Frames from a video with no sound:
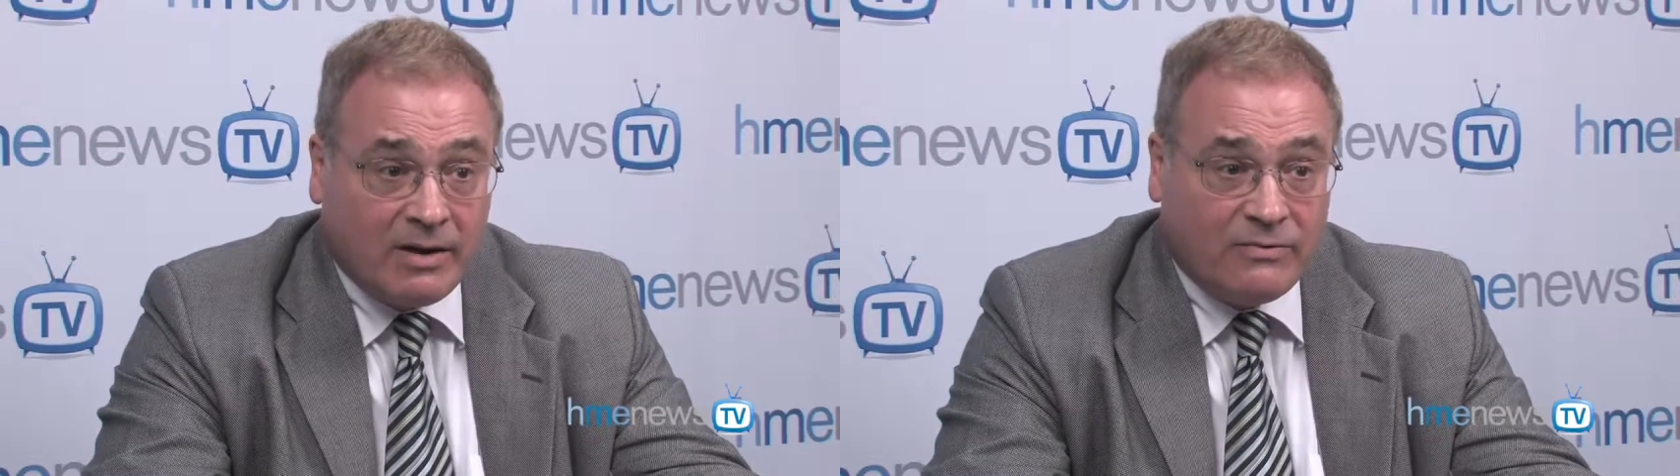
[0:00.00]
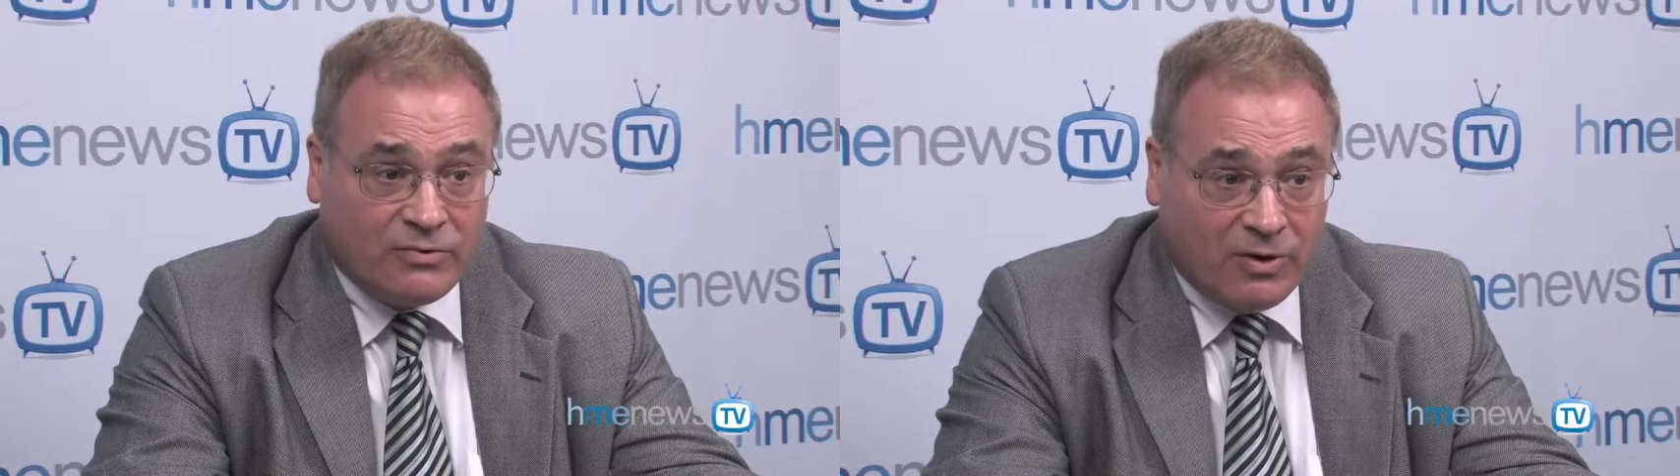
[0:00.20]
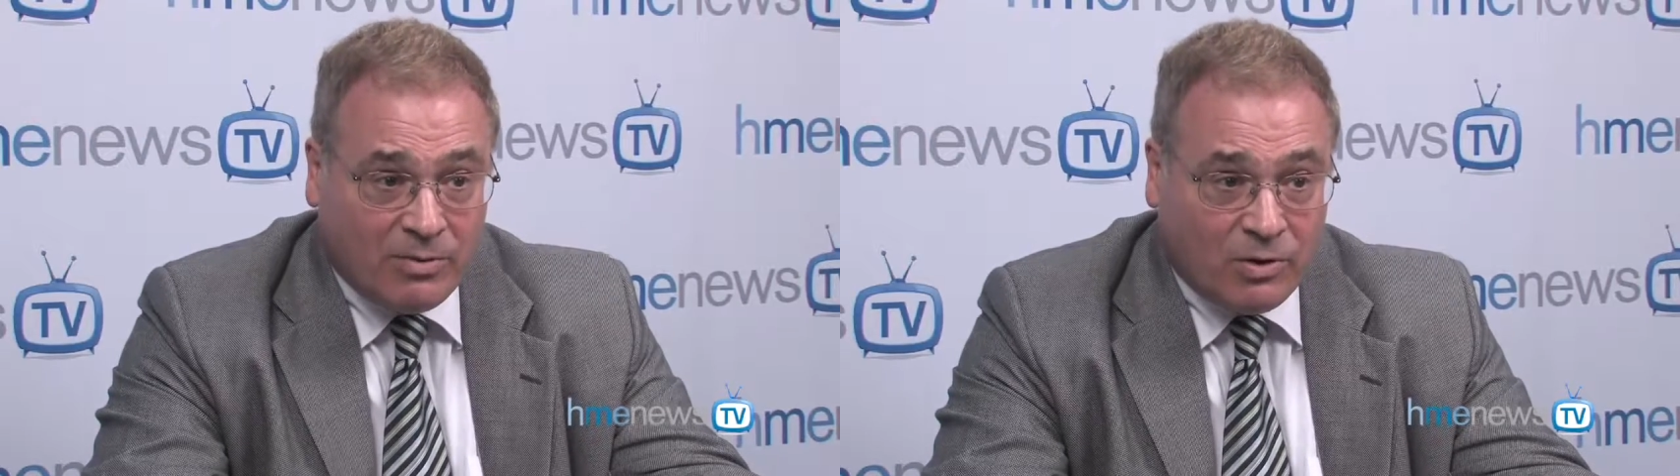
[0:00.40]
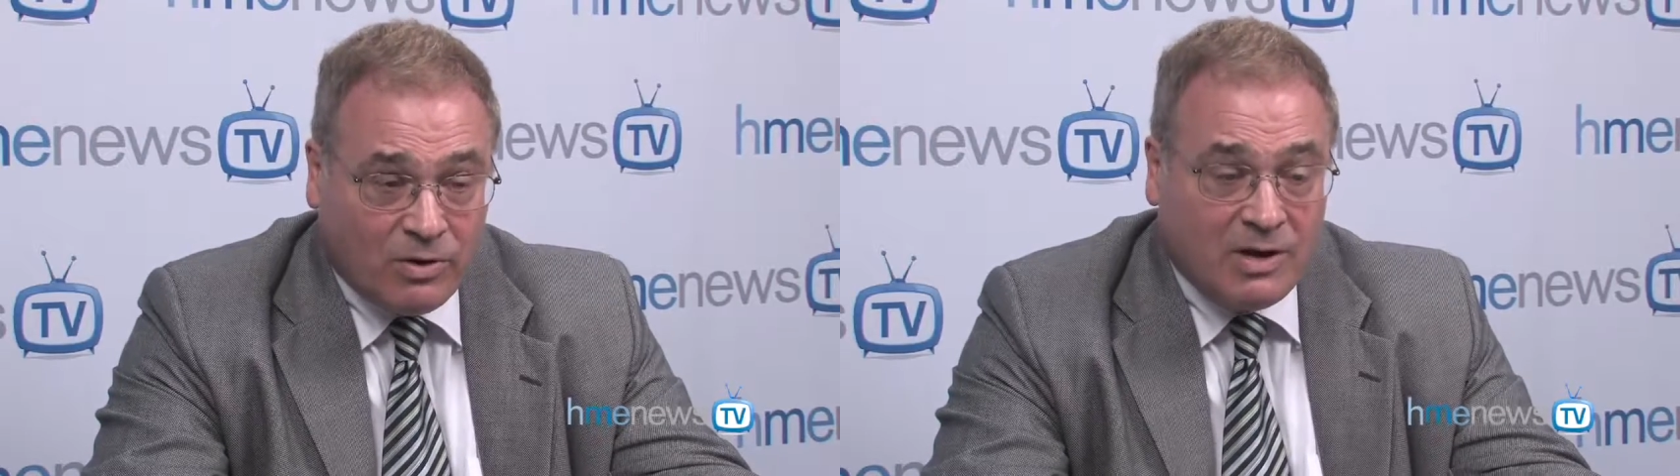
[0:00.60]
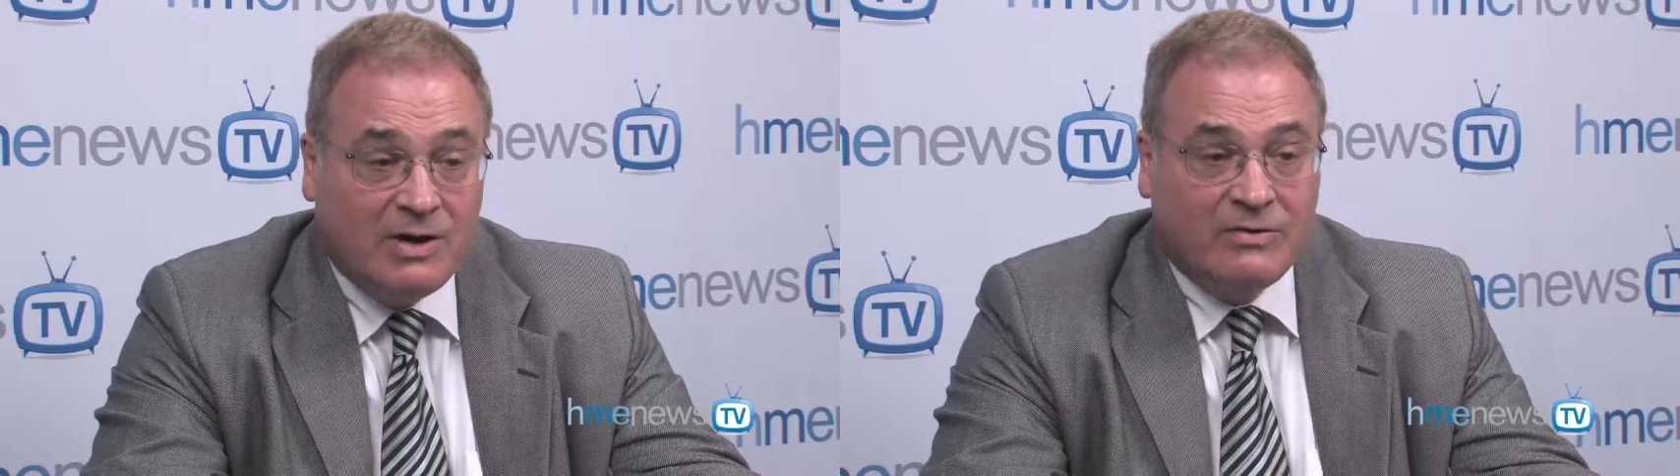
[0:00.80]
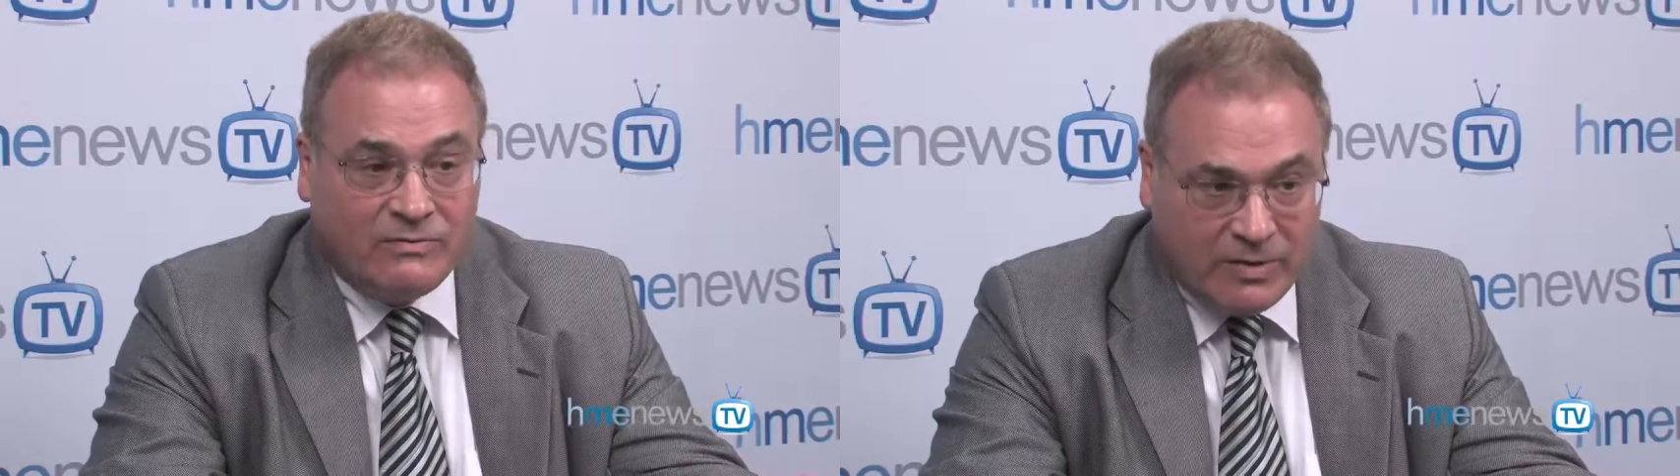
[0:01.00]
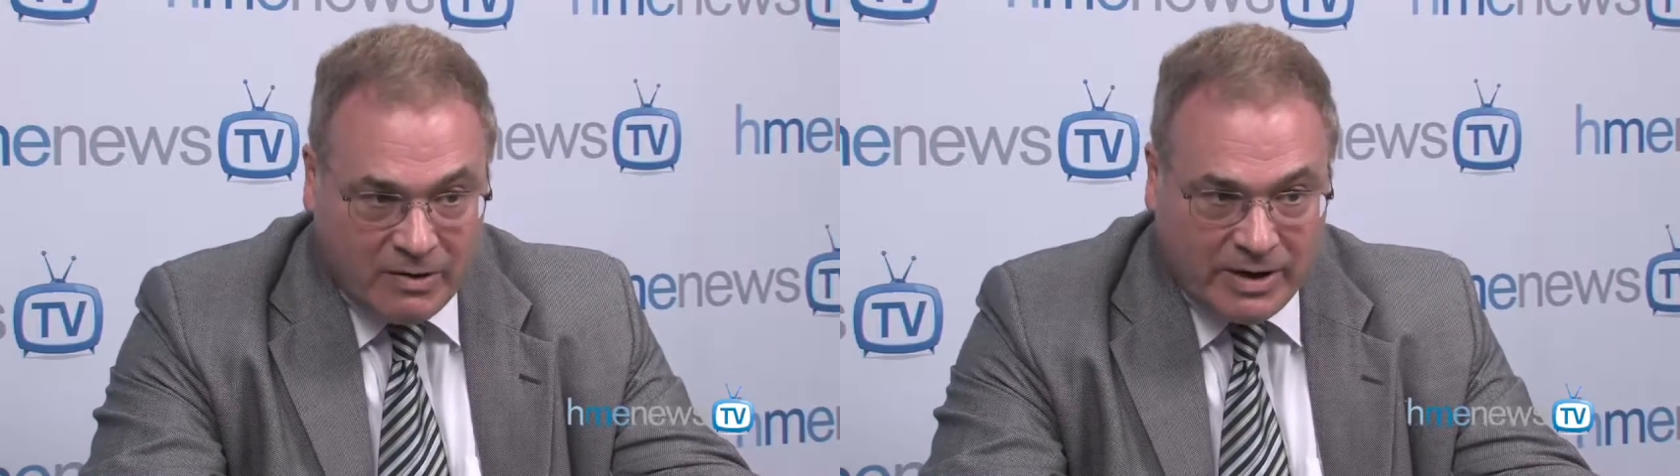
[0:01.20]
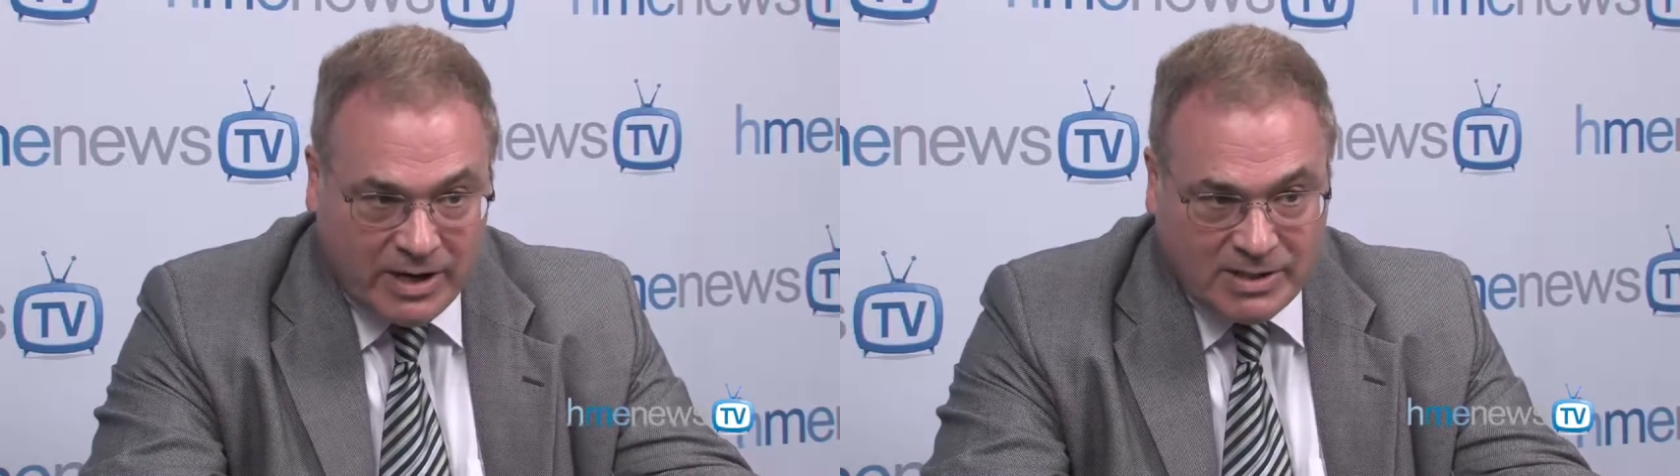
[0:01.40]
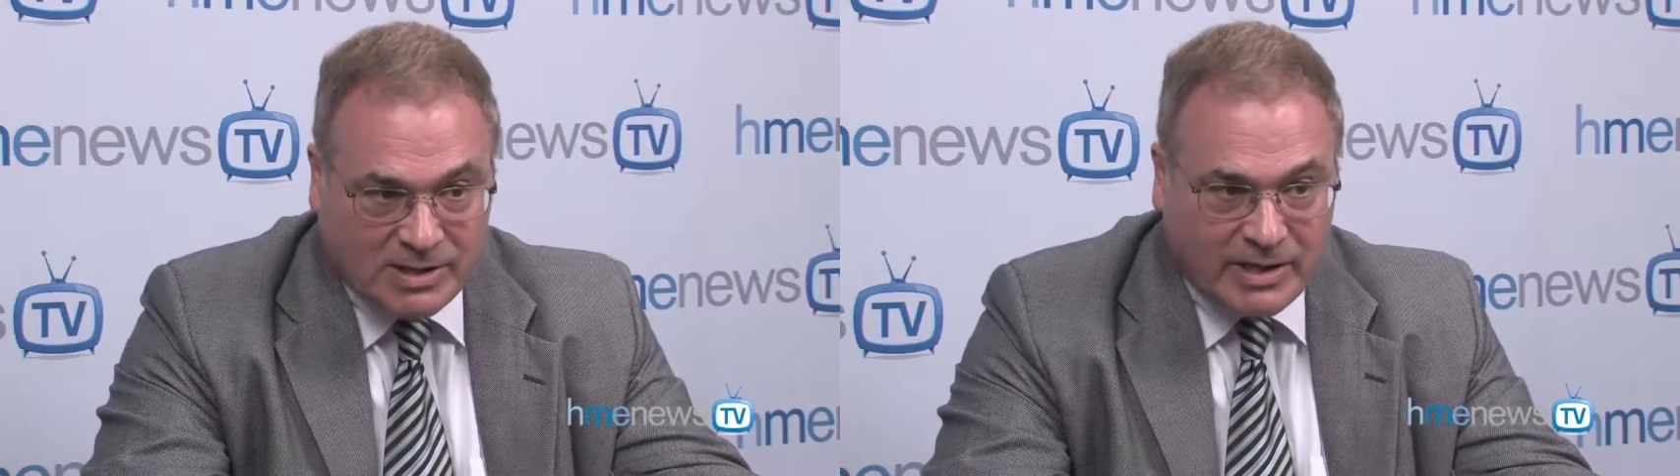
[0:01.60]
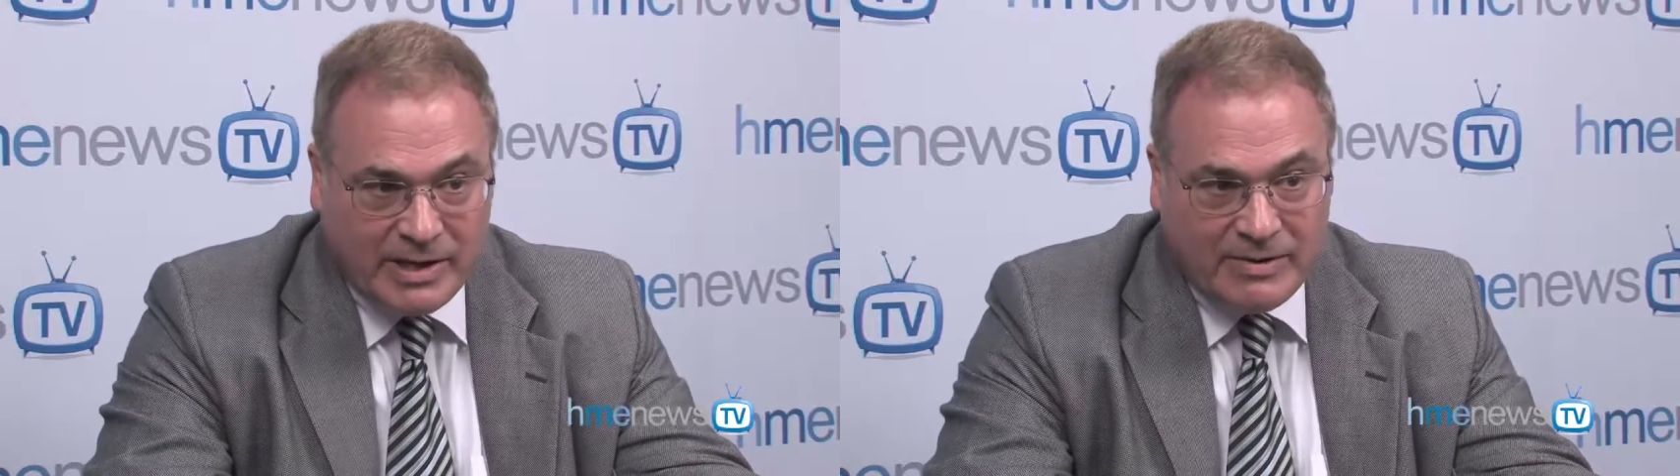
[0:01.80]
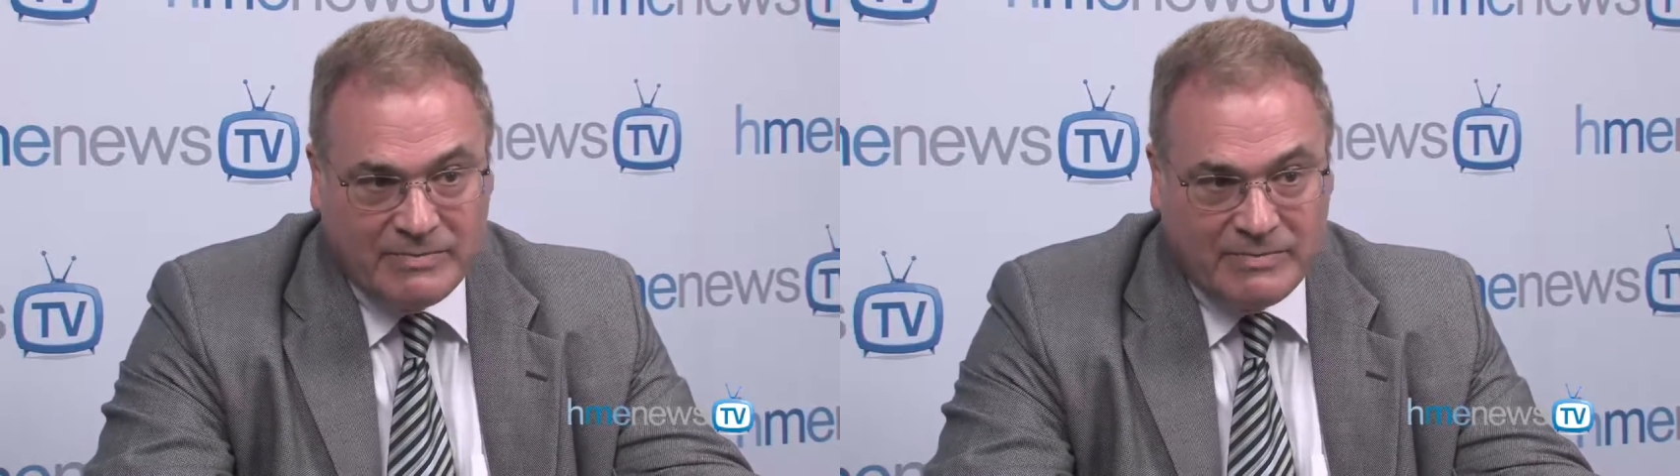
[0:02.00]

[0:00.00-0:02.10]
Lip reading: of trouble very easily.